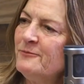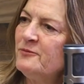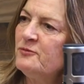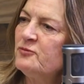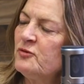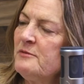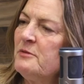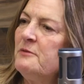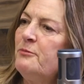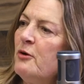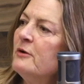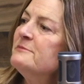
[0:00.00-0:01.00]
treatment
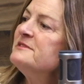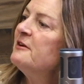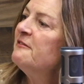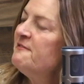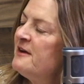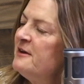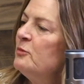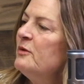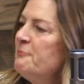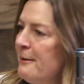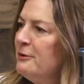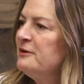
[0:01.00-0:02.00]
programs that are funded with
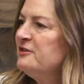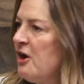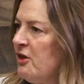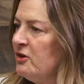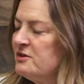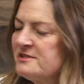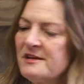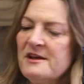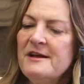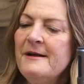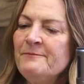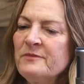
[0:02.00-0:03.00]
public dollars,
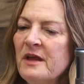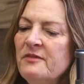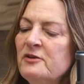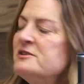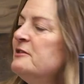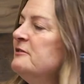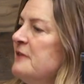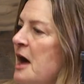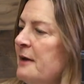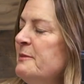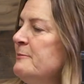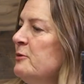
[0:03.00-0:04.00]
there's a lot
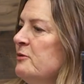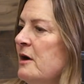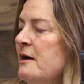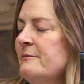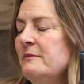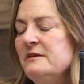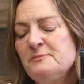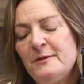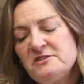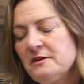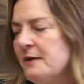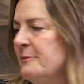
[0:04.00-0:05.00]
of people who come,
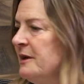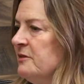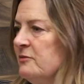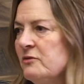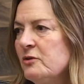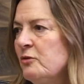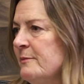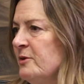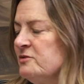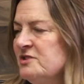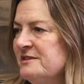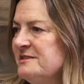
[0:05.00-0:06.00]
especially coming in through the criminal
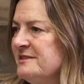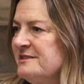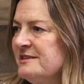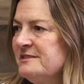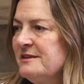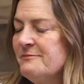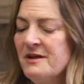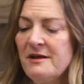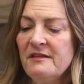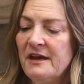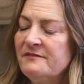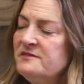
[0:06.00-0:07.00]
justice system,
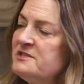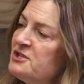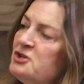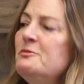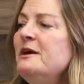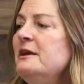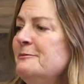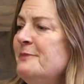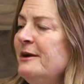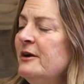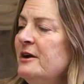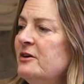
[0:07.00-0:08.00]
that have too many
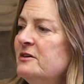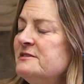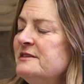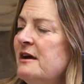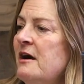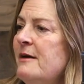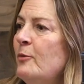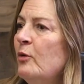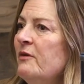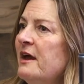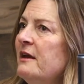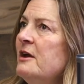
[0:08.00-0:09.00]
barriers, or
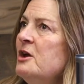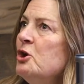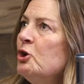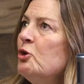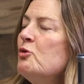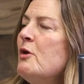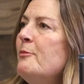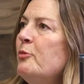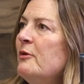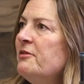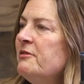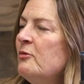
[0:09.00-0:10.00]
that grew up
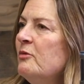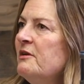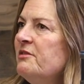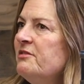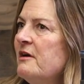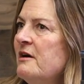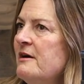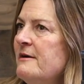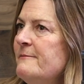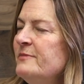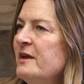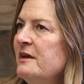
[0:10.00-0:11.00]
with
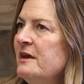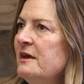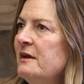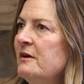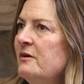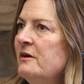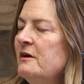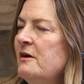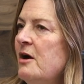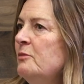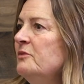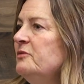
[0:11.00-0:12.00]

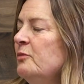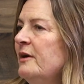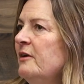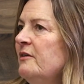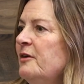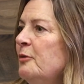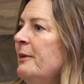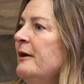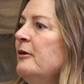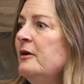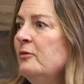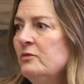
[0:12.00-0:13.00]
homes where their
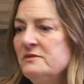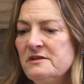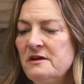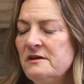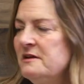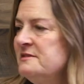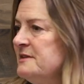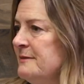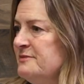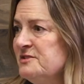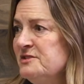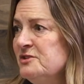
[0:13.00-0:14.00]
parent was a
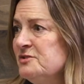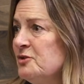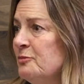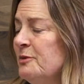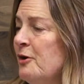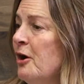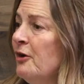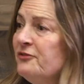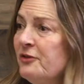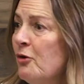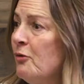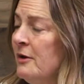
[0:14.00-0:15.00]
substance user, but also